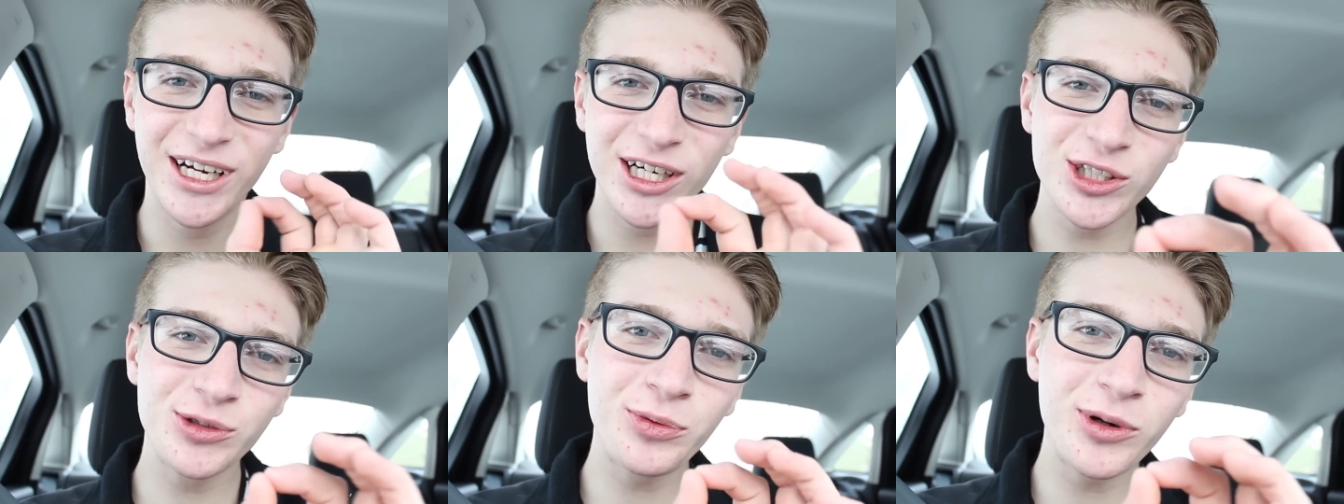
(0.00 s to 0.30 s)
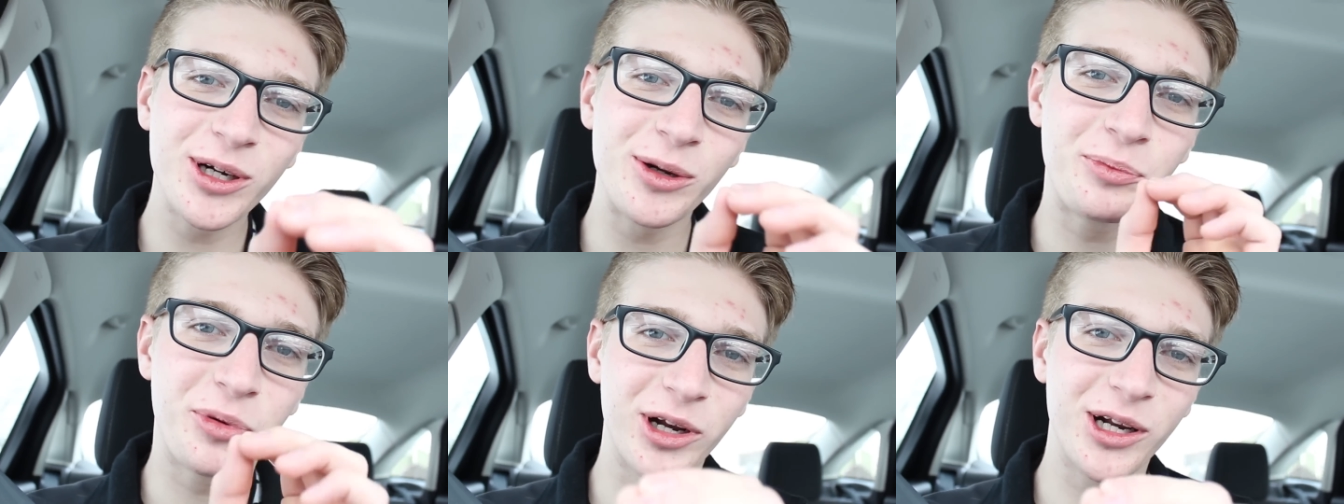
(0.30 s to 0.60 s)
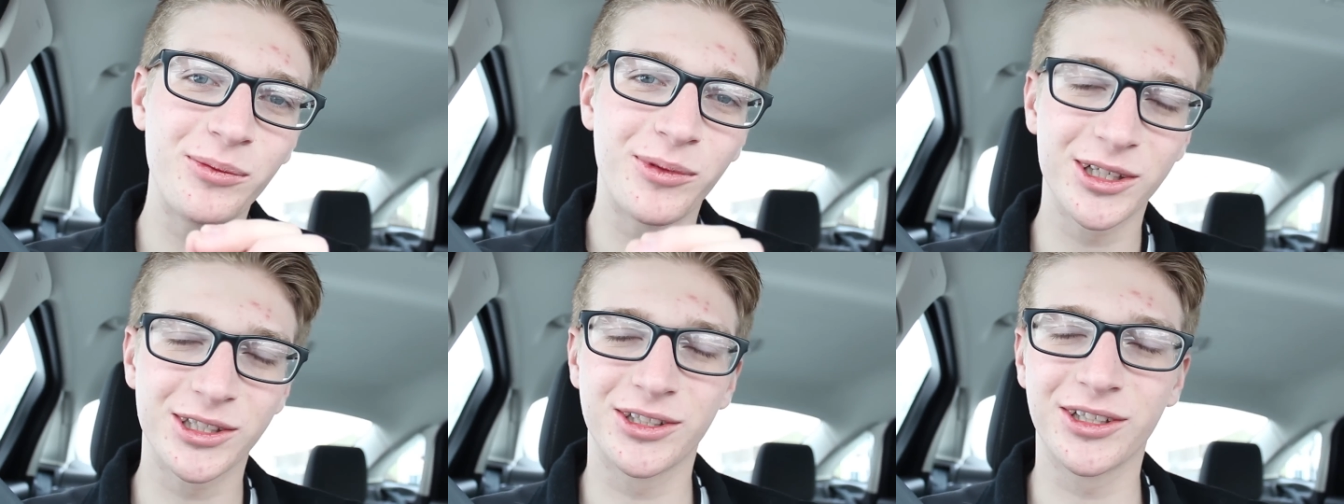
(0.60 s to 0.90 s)
Here's what it
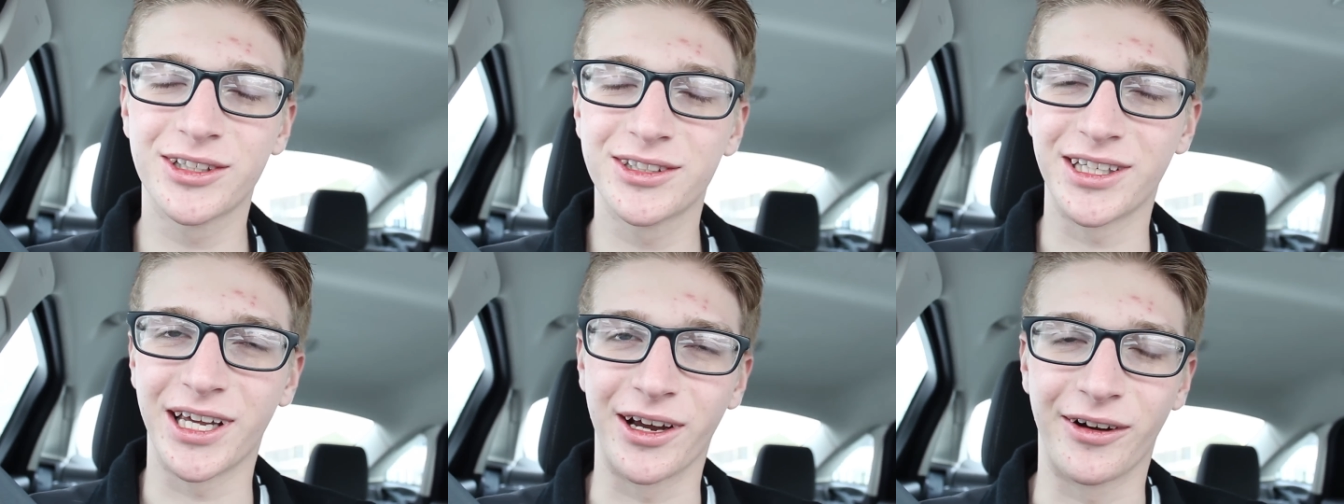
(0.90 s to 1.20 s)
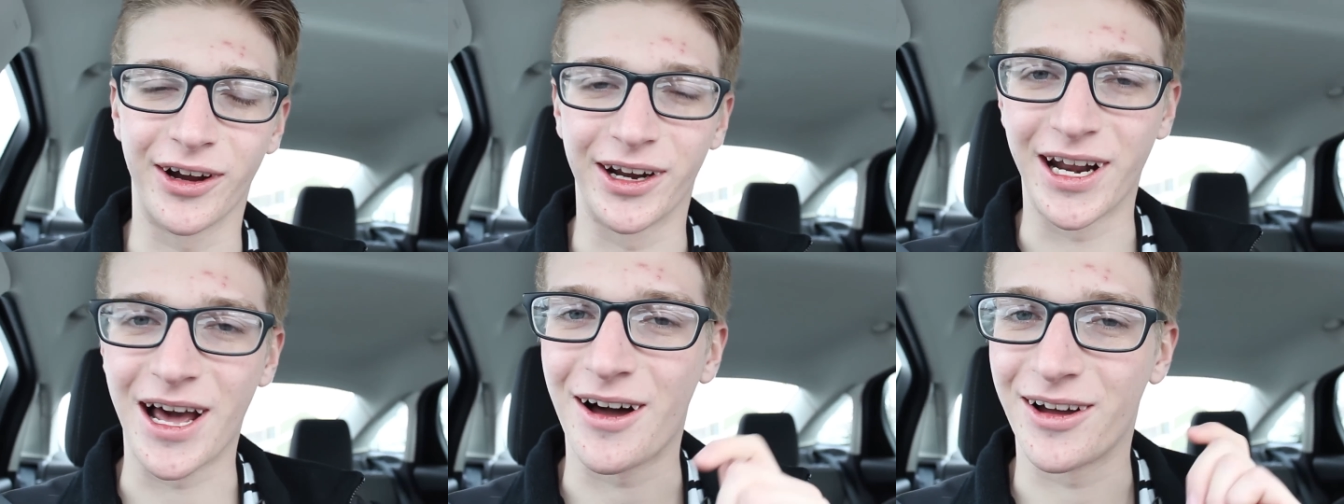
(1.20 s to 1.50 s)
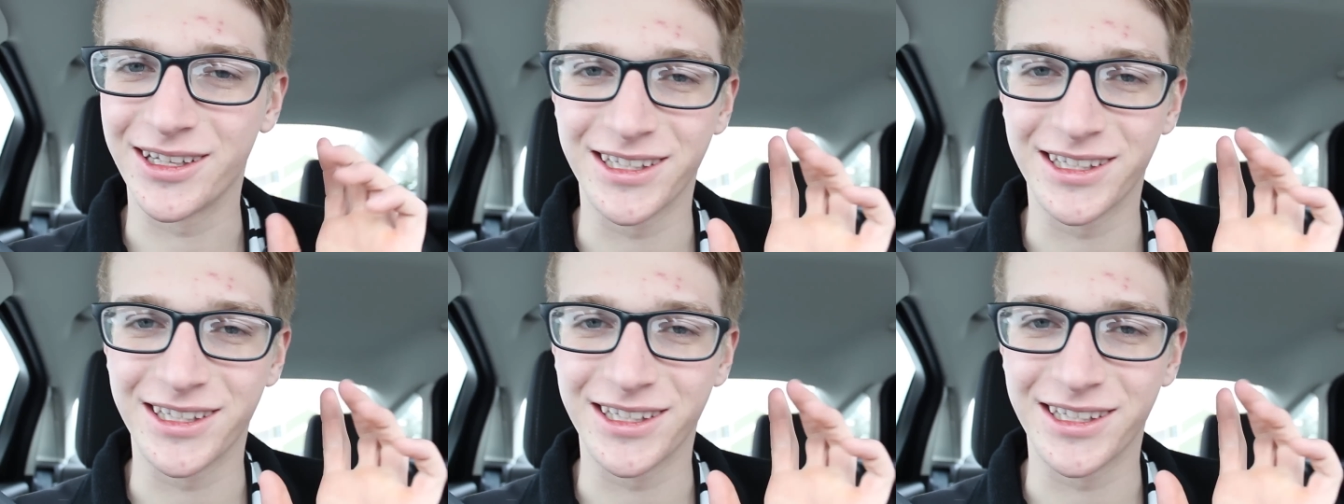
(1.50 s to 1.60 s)
pretty much looks like right now.